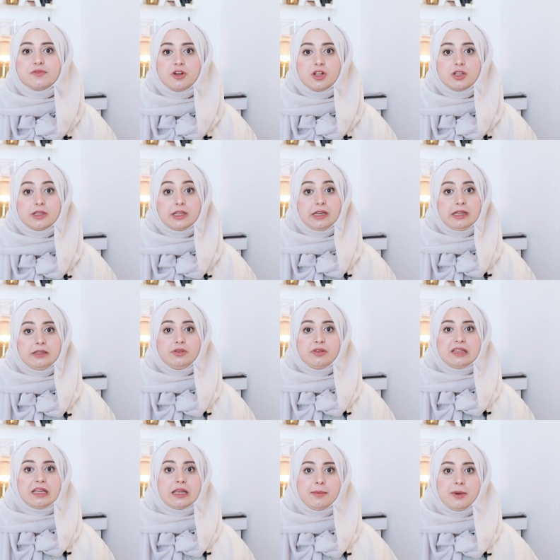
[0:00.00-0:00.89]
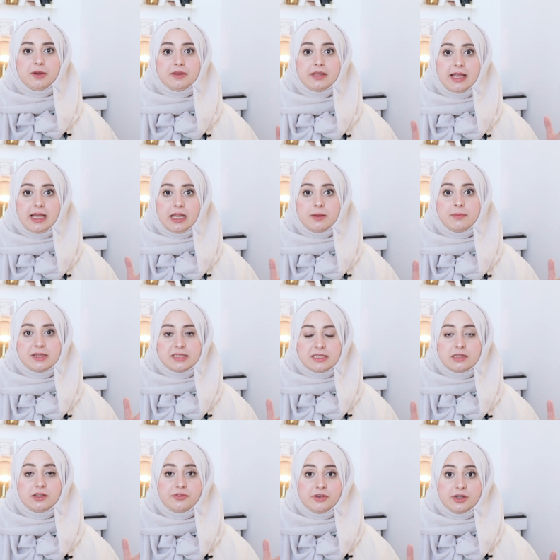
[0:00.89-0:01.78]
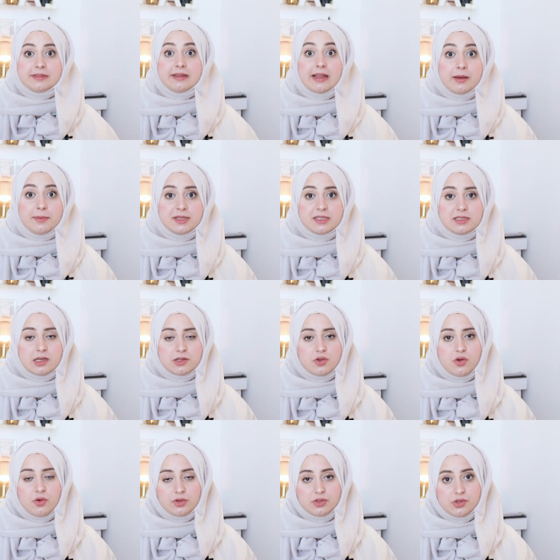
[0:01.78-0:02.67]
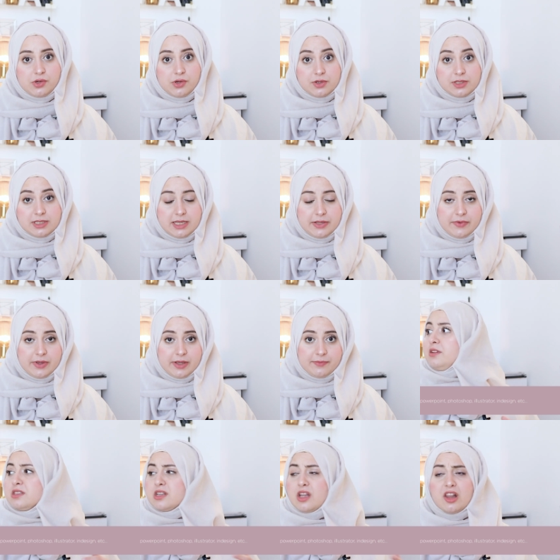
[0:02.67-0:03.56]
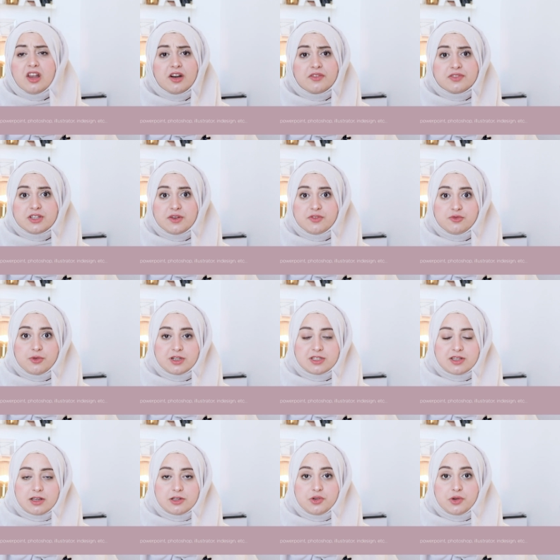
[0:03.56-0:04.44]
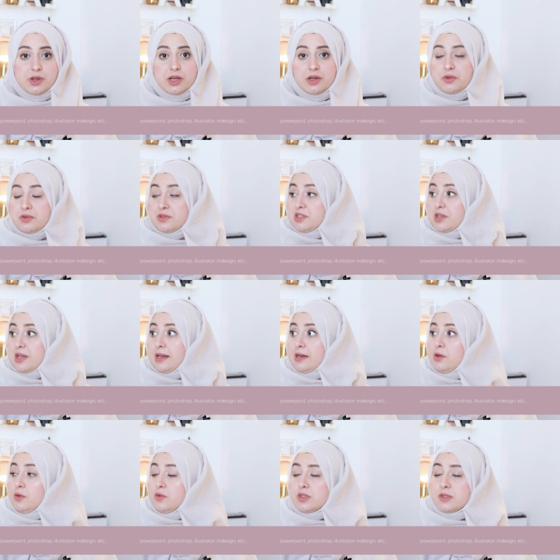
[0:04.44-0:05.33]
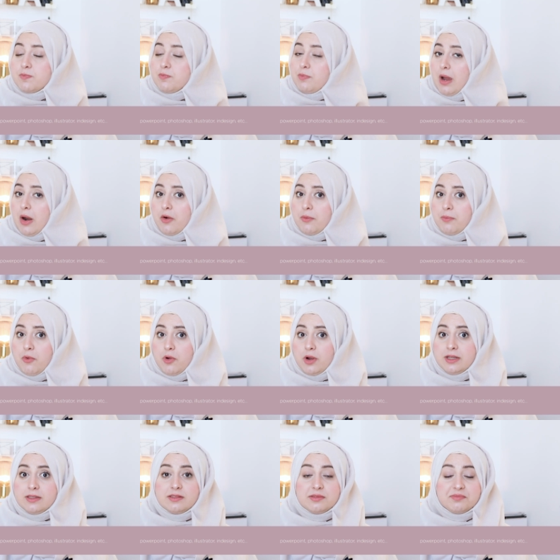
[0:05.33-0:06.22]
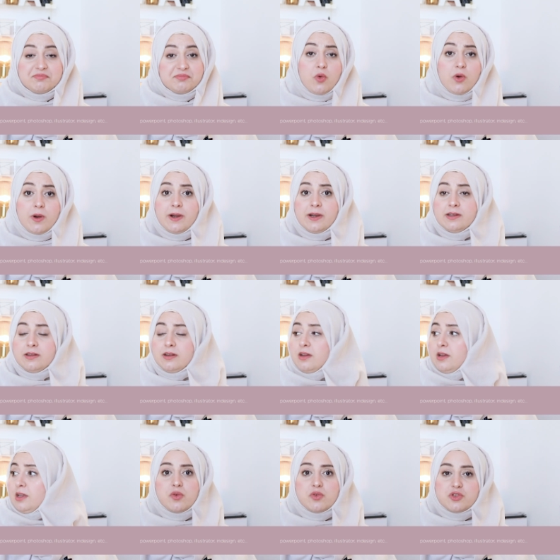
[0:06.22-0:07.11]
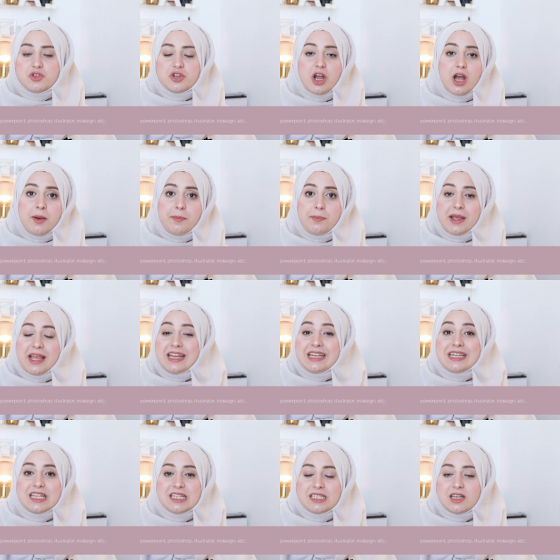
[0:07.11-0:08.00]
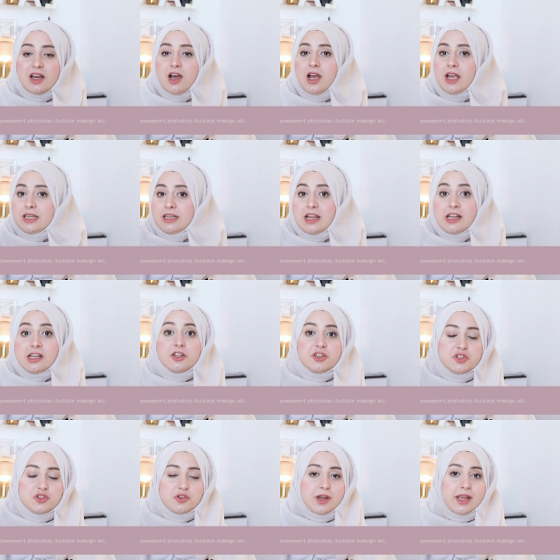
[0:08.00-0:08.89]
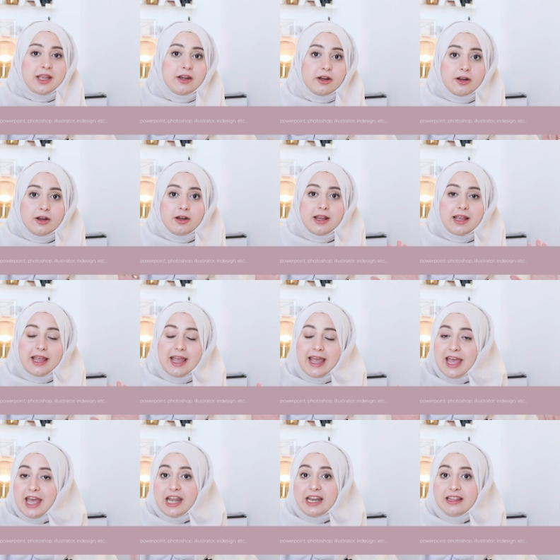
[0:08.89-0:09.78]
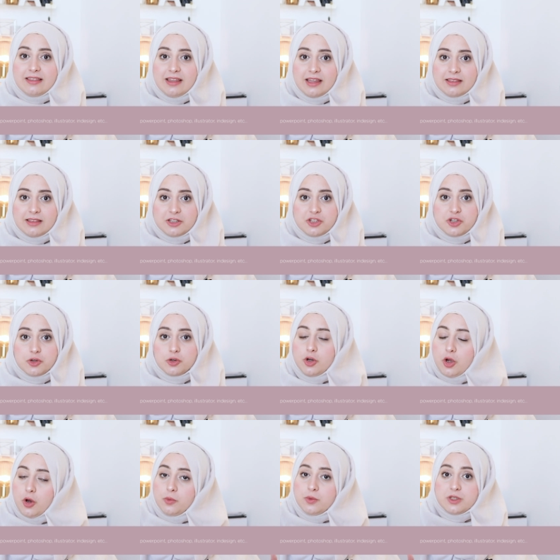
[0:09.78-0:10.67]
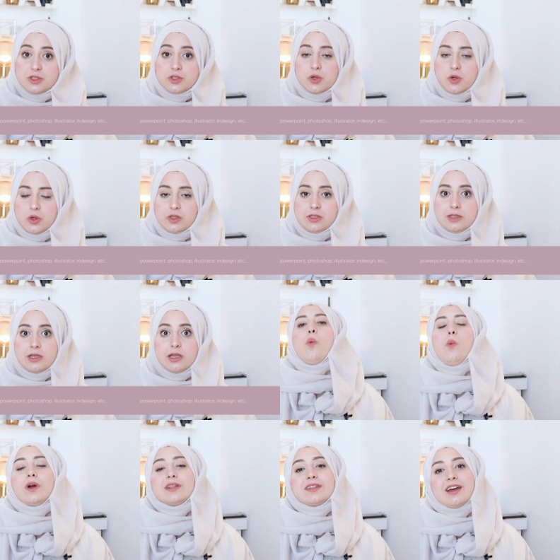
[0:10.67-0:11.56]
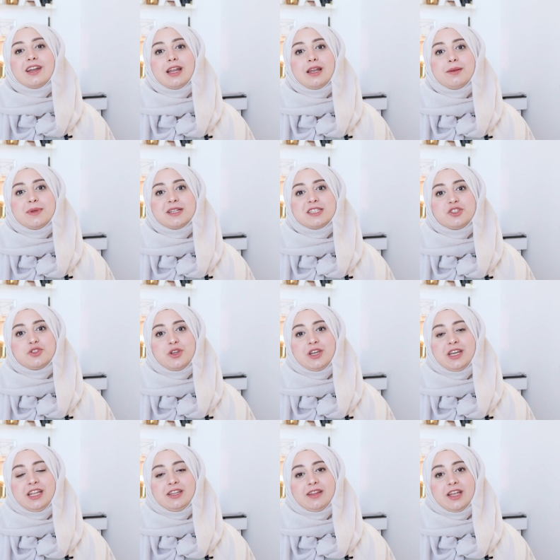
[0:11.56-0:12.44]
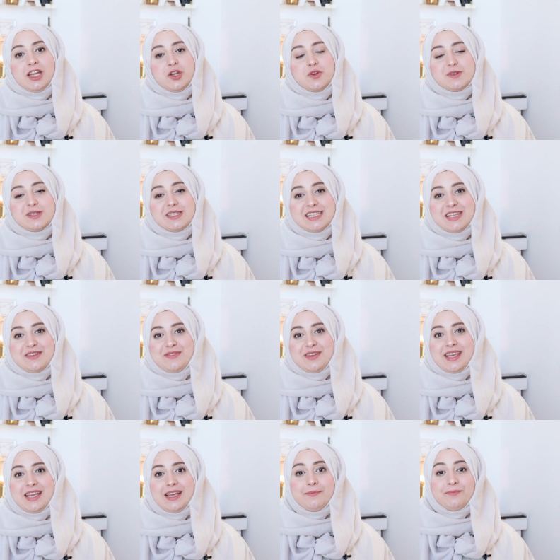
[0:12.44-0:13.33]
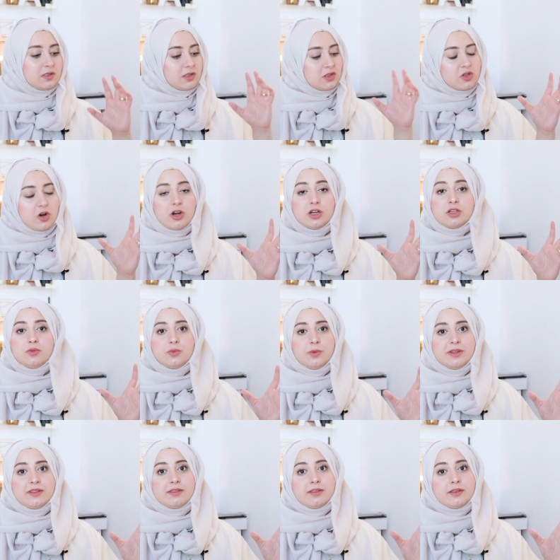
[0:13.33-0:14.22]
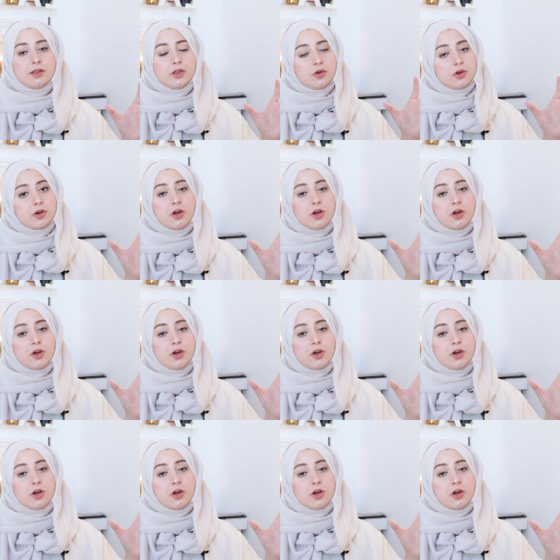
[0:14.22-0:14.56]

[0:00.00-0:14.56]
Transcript: of all, you need to think about the elements, the different elements that go into your CV. There's a lot of softwares that you can use. You can use PowerPoint, Word, Photoshop, InDesign, Illustrator, anything that you know is good. What kind of elements do you need in your CV? Start with your